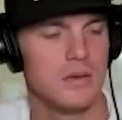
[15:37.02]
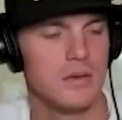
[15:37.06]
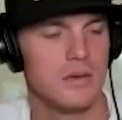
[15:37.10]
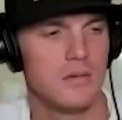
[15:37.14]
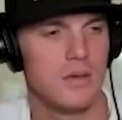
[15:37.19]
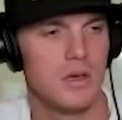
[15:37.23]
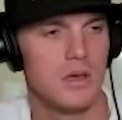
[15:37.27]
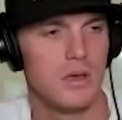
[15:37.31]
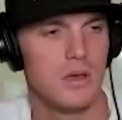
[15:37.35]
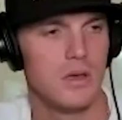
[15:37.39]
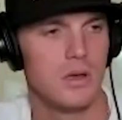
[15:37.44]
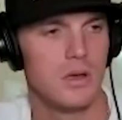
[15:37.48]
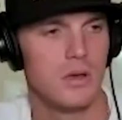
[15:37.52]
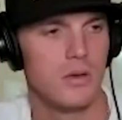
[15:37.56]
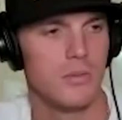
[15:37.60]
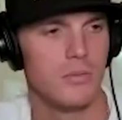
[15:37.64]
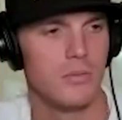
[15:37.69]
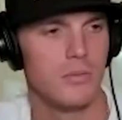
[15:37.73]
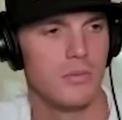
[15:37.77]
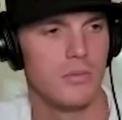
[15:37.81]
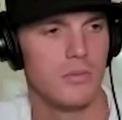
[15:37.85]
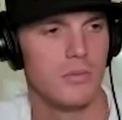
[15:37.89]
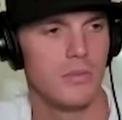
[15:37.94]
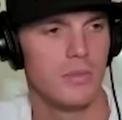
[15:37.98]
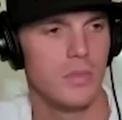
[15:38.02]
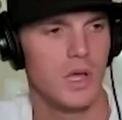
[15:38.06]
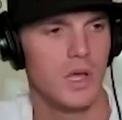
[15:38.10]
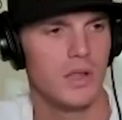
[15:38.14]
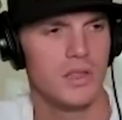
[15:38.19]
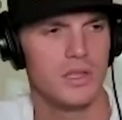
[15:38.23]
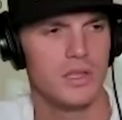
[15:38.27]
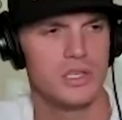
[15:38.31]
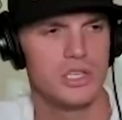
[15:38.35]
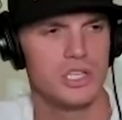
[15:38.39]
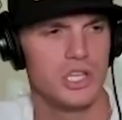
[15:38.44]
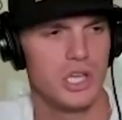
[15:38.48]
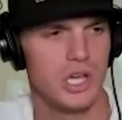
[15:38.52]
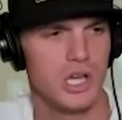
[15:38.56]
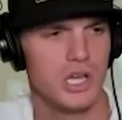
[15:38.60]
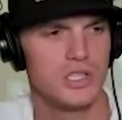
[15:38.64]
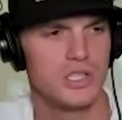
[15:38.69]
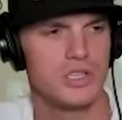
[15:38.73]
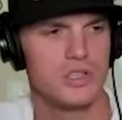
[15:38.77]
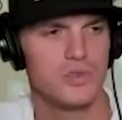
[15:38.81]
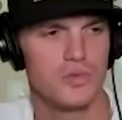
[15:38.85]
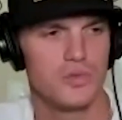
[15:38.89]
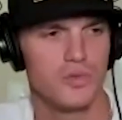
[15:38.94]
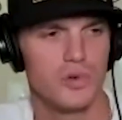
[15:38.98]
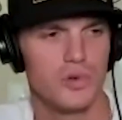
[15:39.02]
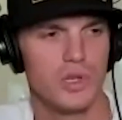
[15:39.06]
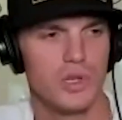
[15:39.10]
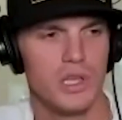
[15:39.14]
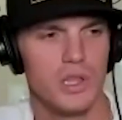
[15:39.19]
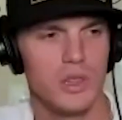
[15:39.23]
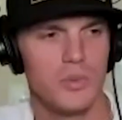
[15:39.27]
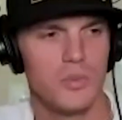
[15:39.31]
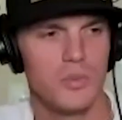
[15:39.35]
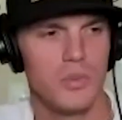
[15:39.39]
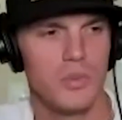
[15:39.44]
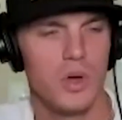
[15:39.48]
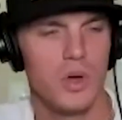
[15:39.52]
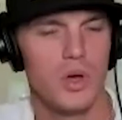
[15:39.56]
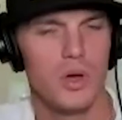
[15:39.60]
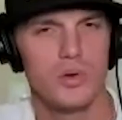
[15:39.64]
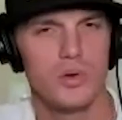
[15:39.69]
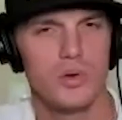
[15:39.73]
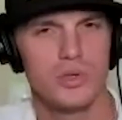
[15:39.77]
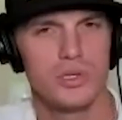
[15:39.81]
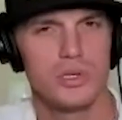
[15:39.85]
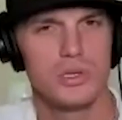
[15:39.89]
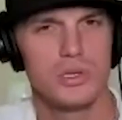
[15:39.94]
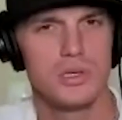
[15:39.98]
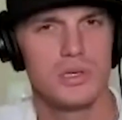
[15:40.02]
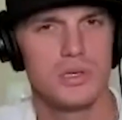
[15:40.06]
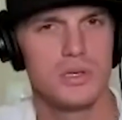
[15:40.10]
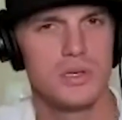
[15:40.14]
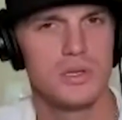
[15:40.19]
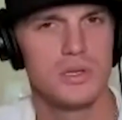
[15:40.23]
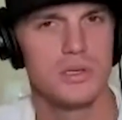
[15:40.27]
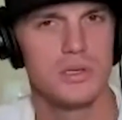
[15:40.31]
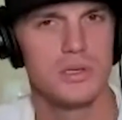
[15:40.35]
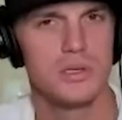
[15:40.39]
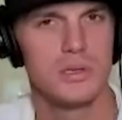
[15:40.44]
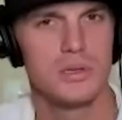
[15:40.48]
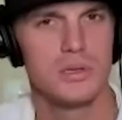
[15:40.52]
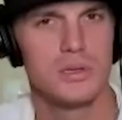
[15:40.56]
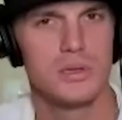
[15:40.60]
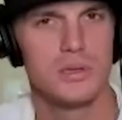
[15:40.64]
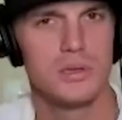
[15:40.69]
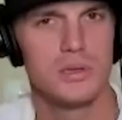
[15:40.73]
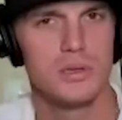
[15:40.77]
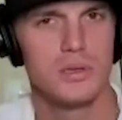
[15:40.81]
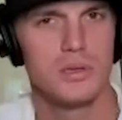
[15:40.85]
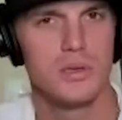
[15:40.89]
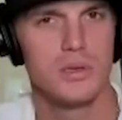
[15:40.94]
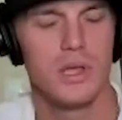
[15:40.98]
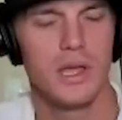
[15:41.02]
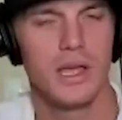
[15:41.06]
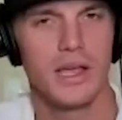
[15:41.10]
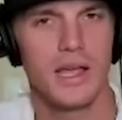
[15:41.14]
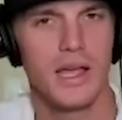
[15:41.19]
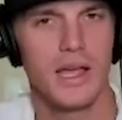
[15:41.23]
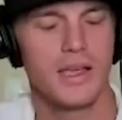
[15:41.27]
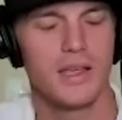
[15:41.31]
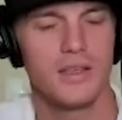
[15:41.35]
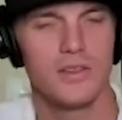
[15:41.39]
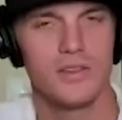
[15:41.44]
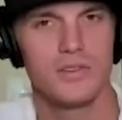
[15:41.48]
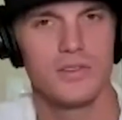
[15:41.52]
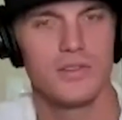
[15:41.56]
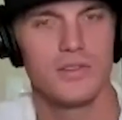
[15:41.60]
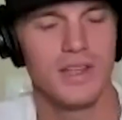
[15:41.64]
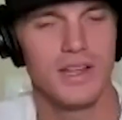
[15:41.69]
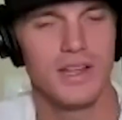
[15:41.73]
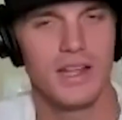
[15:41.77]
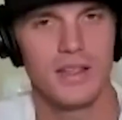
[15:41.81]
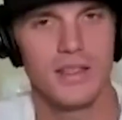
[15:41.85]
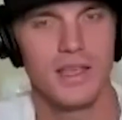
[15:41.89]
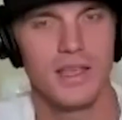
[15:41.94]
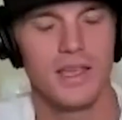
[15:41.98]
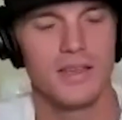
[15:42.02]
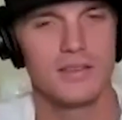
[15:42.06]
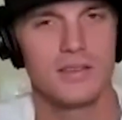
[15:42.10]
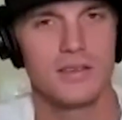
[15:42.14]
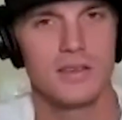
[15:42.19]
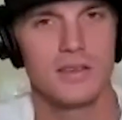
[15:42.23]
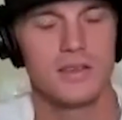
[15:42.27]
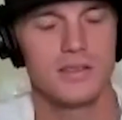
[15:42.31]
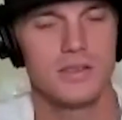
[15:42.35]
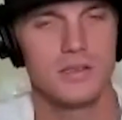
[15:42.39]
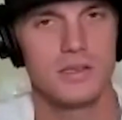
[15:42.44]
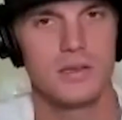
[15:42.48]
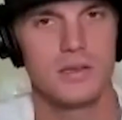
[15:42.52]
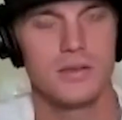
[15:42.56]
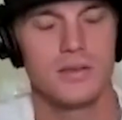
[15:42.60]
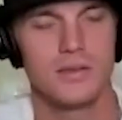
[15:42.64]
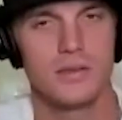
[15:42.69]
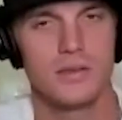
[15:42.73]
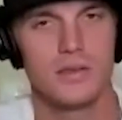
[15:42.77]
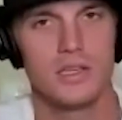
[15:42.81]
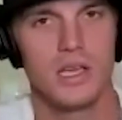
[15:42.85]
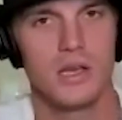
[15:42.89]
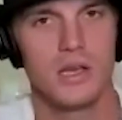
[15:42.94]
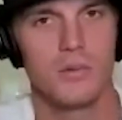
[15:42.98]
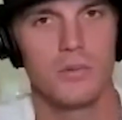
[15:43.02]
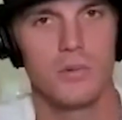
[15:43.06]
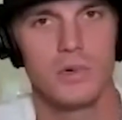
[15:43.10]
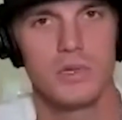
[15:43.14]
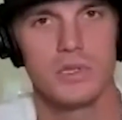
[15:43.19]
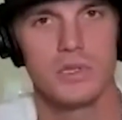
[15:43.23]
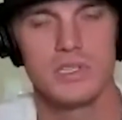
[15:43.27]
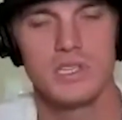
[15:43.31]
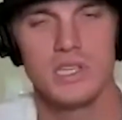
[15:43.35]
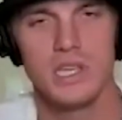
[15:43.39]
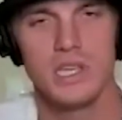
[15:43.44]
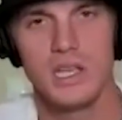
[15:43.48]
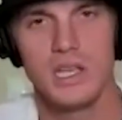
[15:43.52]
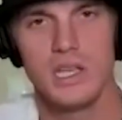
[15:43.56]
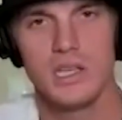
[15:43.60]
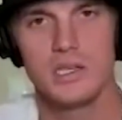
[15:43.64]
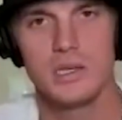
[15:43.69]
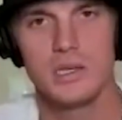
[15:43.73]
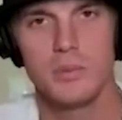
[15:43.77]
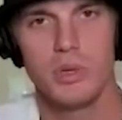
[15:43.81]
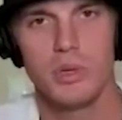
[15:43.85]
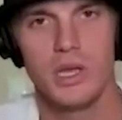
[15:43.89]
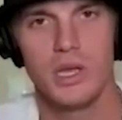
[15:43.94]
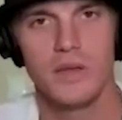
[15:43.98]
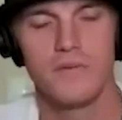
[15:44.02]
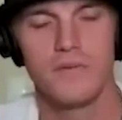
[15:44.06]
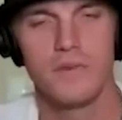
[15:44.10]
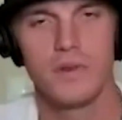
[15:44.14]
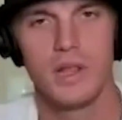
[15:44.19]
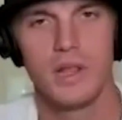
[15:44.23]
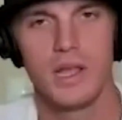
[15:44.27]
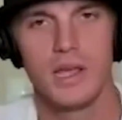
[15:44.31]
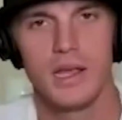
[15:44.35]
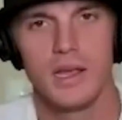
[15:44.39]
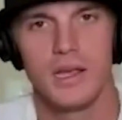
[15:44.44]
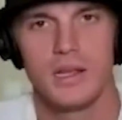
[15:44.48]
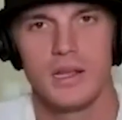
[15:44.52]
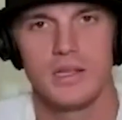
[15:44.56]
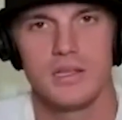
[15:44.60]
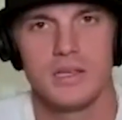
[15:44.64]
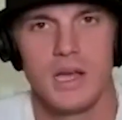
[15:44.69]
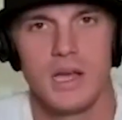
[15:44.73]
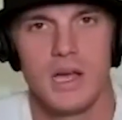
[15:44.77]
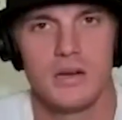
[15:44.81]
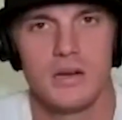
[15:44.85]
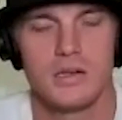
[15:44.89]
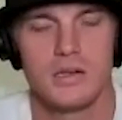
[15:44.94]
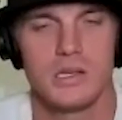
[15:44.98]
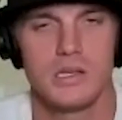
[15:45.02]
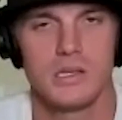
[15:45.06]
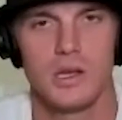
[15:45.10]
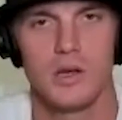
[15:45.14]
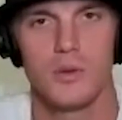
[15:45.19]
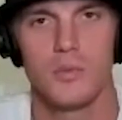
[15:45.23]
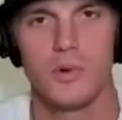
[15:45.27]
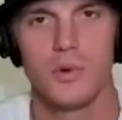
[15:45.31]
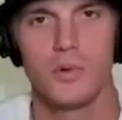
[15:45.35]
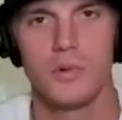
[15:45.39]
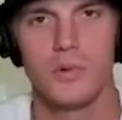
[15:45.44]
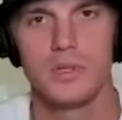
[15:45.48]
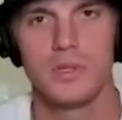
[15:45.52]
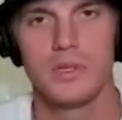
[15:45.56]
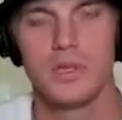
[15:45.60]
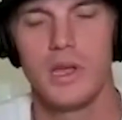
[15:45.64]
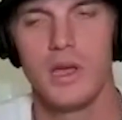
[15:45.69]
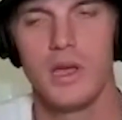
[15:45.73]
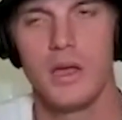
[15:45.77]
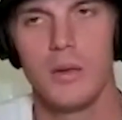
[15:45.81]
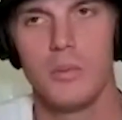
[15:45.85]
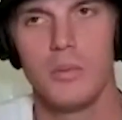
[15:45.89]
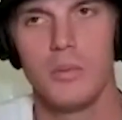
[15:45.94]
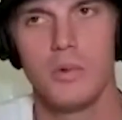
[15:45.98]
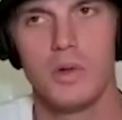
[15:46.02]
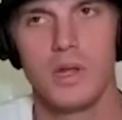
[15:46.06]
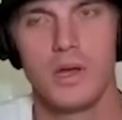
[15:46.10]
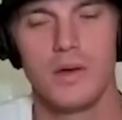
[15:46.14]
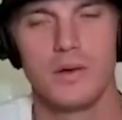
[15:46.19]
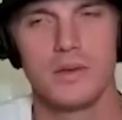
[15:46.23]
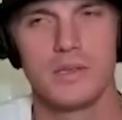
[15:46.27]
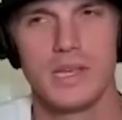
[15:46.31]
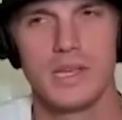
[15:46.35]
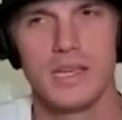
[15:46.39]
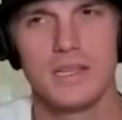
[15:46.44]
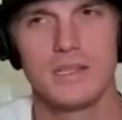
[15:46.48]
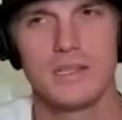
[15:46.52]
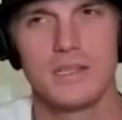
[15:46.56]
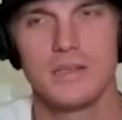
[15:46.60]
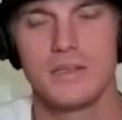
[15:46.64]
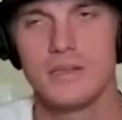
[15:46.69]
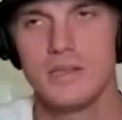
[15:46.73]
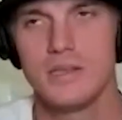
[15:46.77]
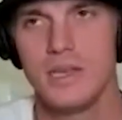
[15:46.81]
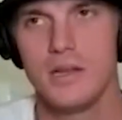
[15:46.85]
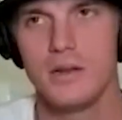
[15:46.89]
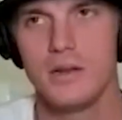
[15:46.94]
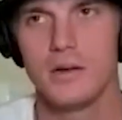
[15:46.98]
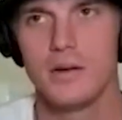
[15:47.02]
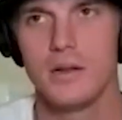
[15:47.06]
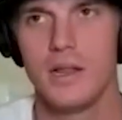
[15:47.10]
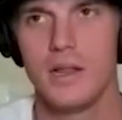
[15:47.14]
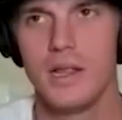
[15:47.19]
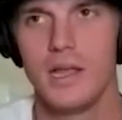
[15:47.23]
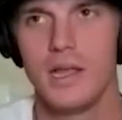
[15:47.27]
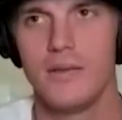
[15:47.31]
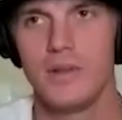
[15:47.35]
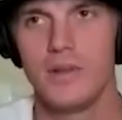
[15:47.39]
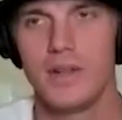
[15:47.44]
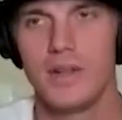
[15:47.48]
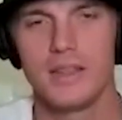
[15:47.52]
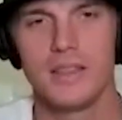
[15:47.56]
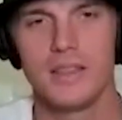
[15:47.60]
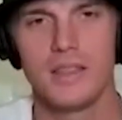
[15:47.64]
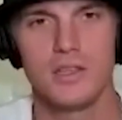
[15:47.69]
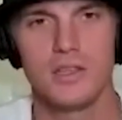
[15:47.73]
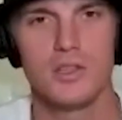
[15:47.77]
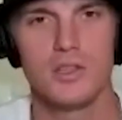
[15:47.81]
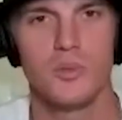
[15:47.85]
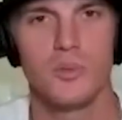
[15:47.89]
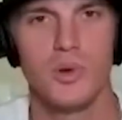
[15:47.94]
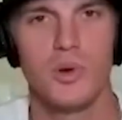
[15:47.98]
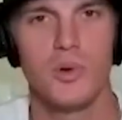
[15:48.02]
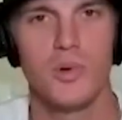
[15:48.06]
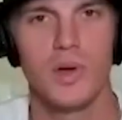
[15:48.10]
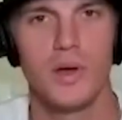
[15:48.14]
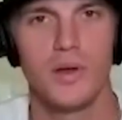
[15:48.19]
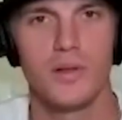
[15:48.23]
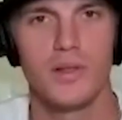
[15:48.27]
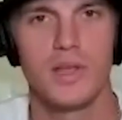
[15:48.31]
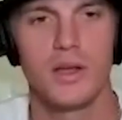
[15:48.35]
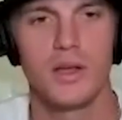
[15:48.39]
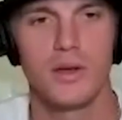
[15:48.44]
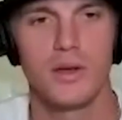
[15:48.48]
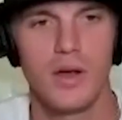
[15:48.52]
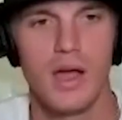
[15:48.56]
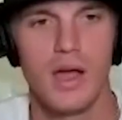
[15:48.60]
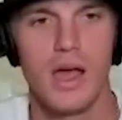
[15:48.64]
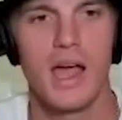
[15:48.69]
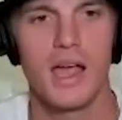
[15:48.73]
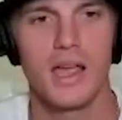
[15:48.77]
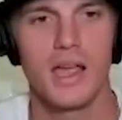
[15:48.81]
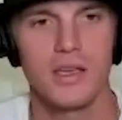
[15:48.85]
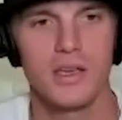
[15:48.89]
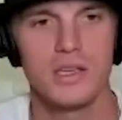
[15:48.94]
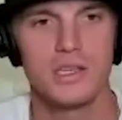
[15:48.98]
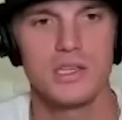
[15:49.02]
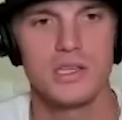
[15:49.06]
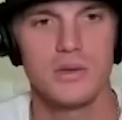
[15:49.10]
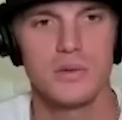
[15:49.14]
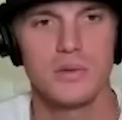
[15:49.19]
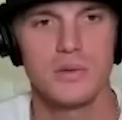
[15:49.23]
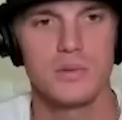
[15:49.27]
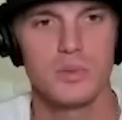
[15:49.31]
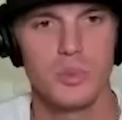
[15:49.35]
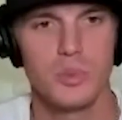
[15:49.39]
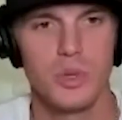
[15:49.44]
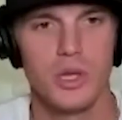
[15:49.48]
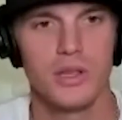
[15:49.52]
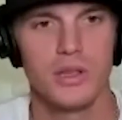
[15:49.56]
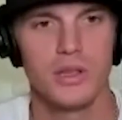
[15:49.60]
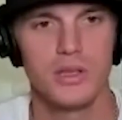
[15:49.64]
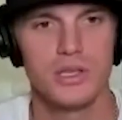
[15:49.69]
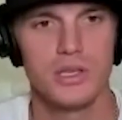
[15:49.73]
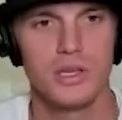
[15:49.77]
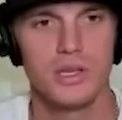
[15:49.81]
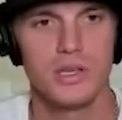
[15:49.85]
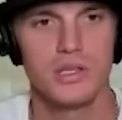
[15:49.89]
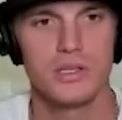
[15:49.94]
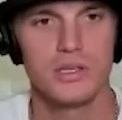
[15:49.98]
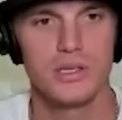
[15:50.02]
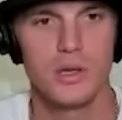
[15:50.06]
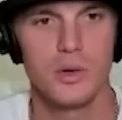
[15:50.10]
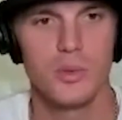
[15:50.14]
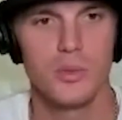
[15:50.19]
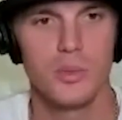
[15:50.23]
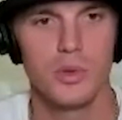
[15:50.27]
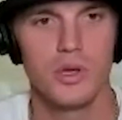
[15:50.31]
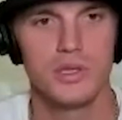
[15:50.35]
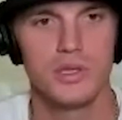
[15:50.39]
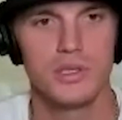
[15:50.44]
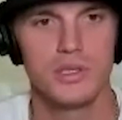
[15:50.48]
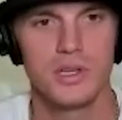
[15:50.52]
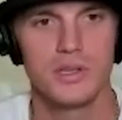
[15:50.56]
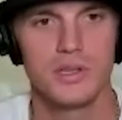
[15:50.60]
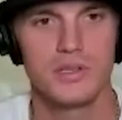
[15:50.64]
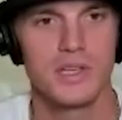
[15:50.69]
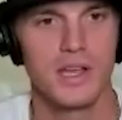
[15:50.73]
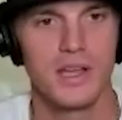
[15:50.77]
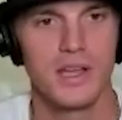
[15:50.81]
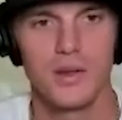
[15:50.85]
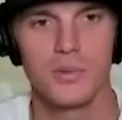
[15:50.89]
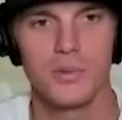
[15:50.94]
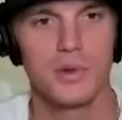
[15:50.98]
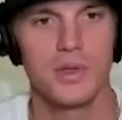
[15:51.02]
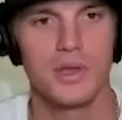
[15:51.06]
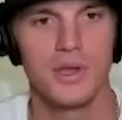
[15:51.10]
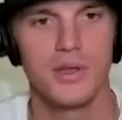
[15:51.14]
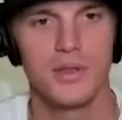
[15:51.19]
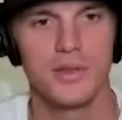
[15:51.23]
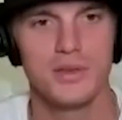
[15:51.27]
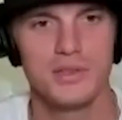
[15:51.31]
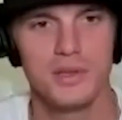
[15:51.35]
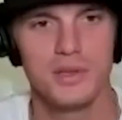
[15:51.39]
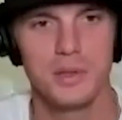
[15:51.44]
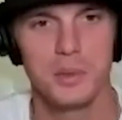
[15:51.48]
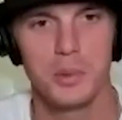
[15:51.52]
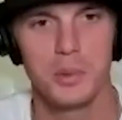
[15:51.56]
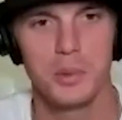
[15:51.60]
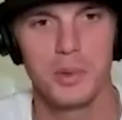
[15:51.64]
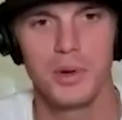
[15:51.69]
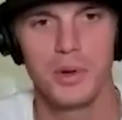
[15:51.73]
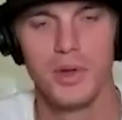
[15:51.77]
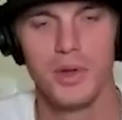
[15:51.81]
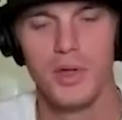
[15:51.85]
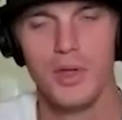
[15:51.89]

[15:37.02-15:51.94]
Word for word: Um, uh, the Judds is really the most, like I can just, and I think it's because she had one C D she played for like an entire summer one time when I was like ten or eleven. I think to the point where I'd like cry because she was playing the Judds so much, and I was like, I don't want to hear this anymore.